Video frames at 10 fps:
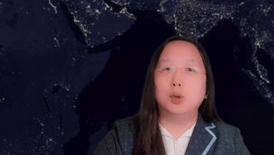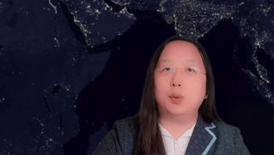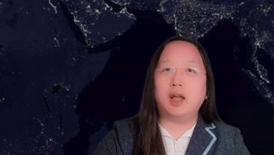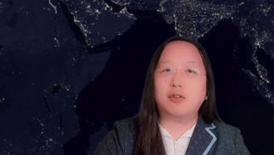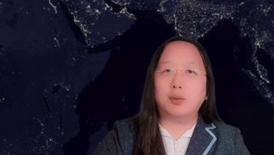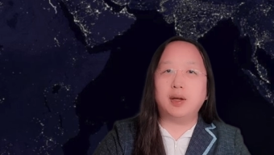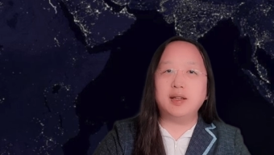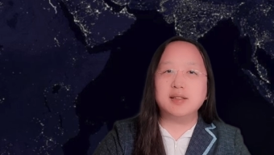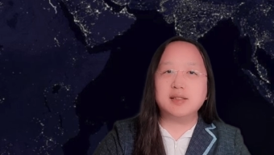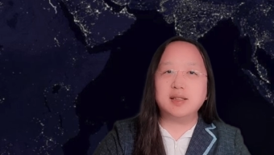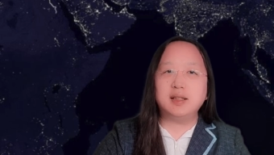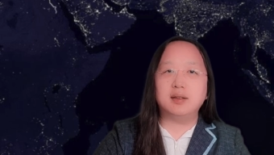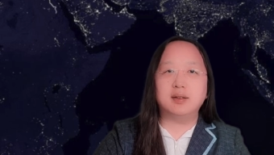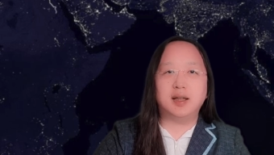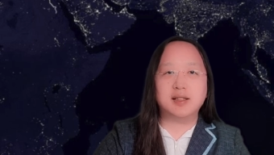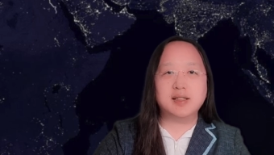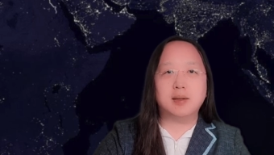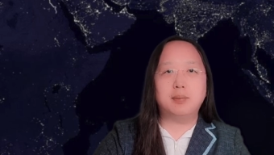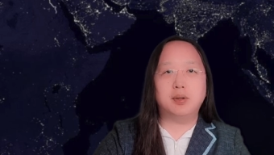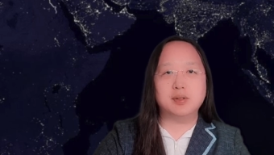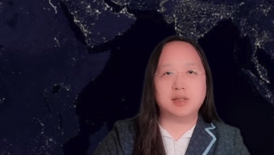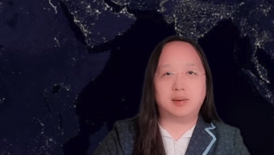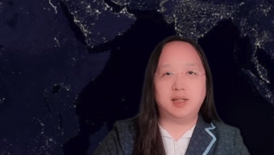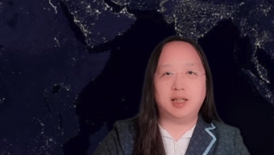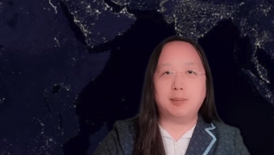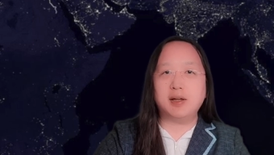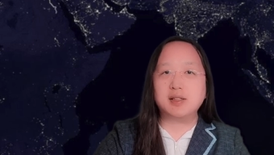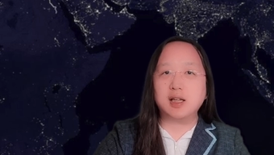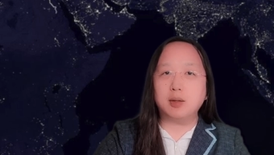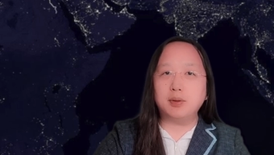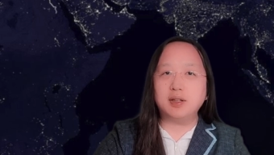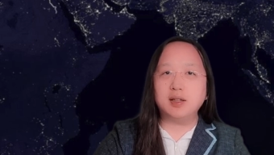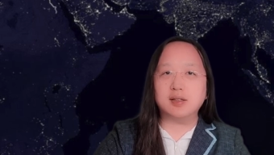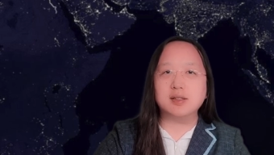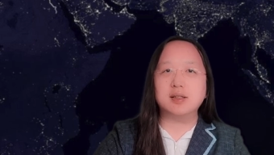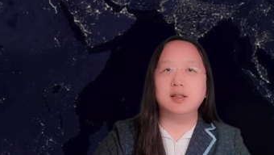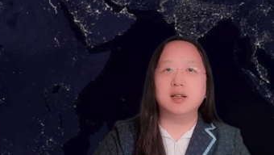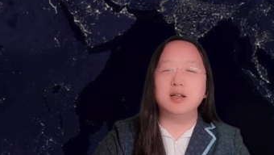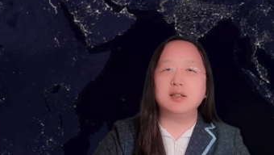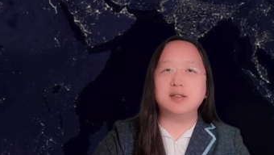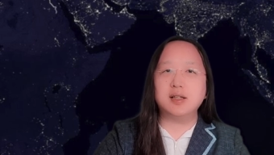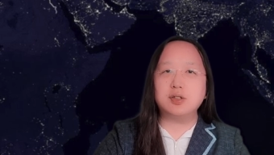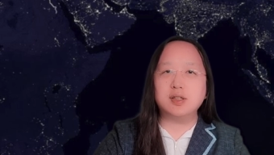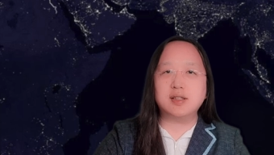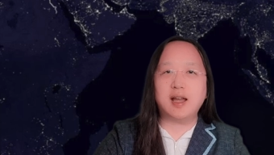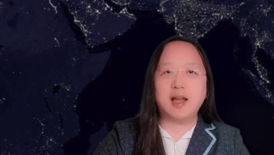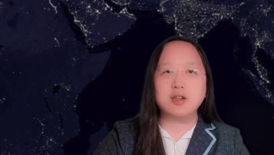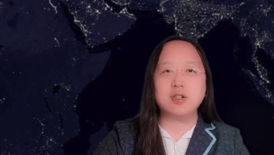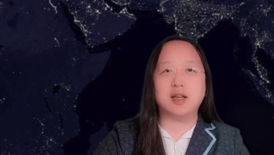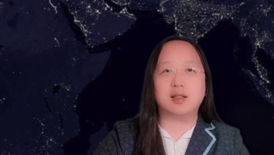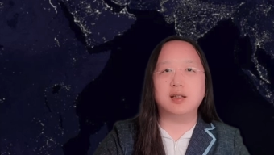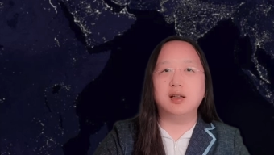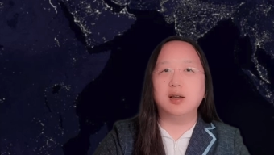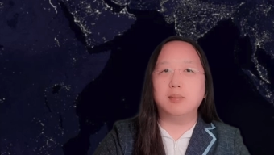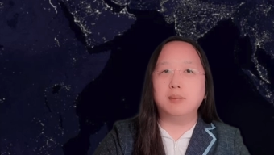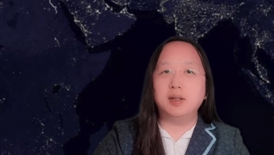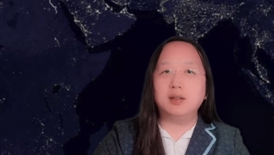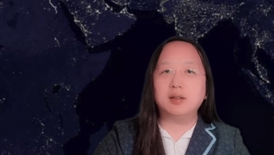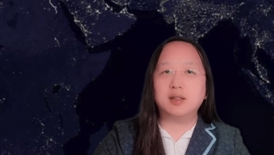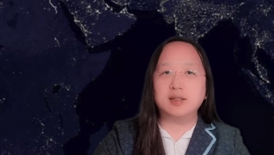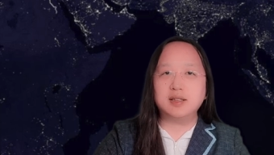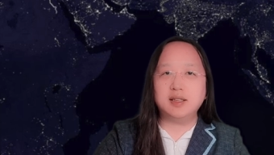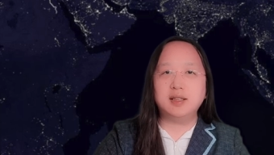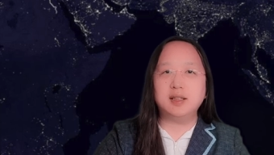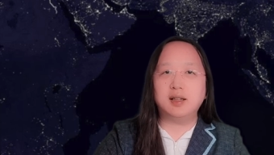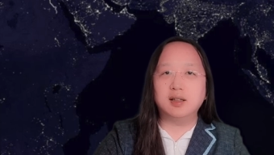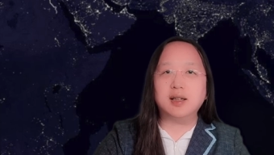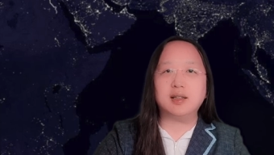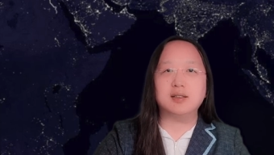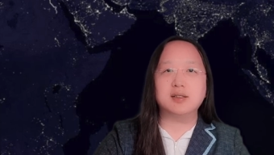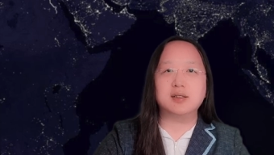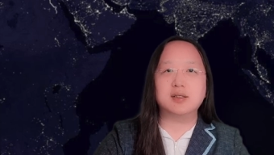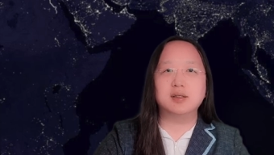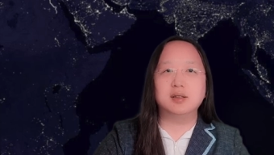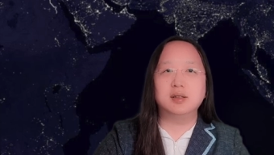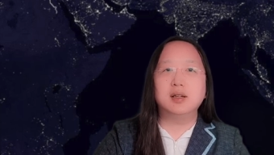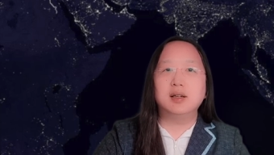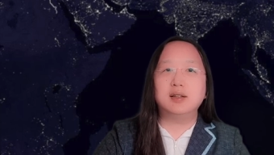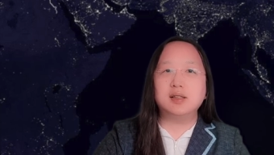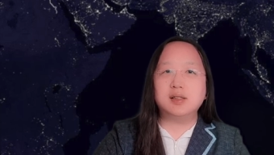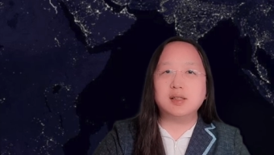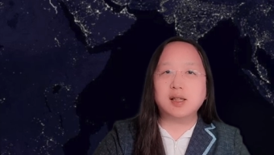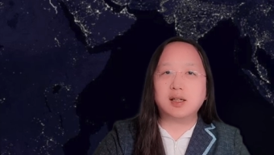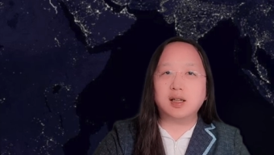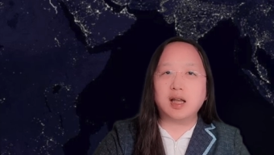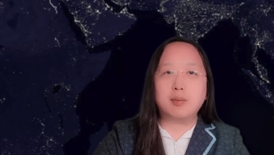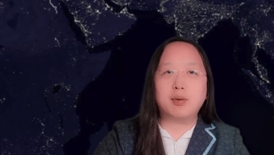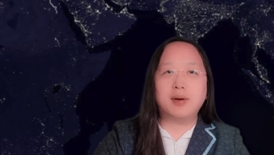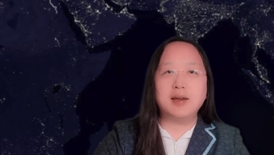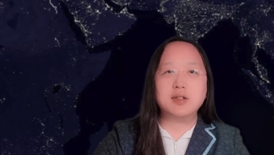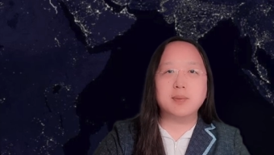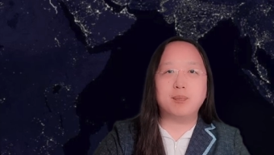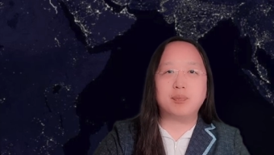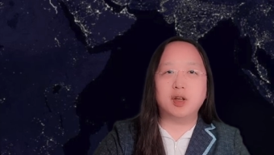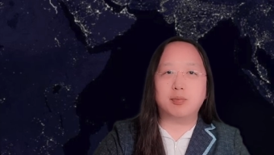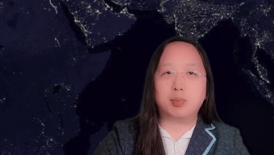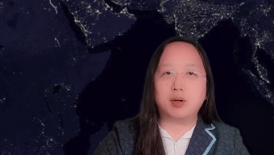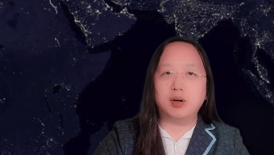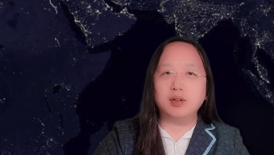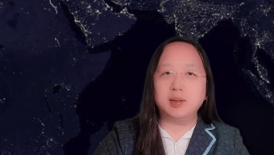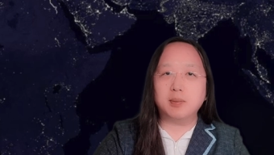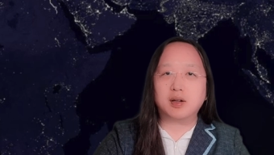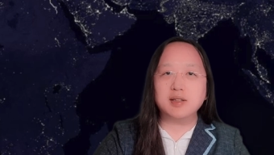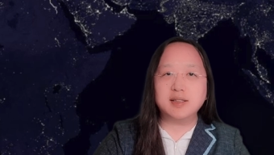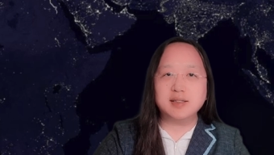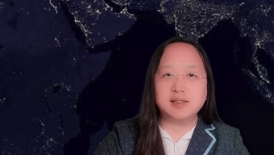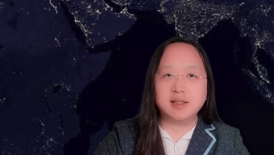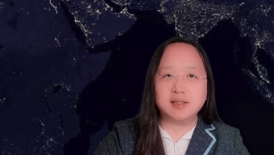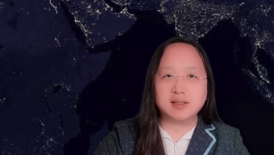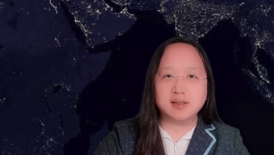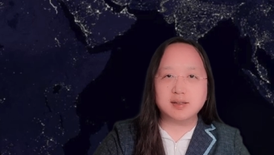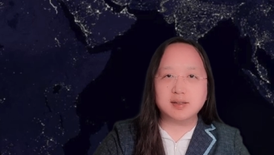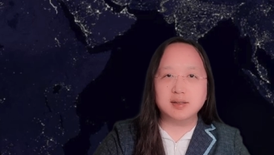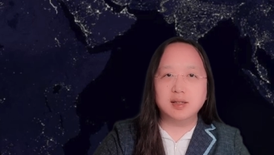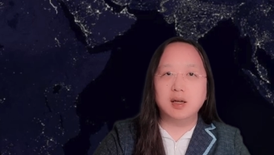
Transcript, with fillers: We have already seen examples in the past couple years, such as the hashtag Milk Tea Alliance. This is a collaboration of pro democracy citizens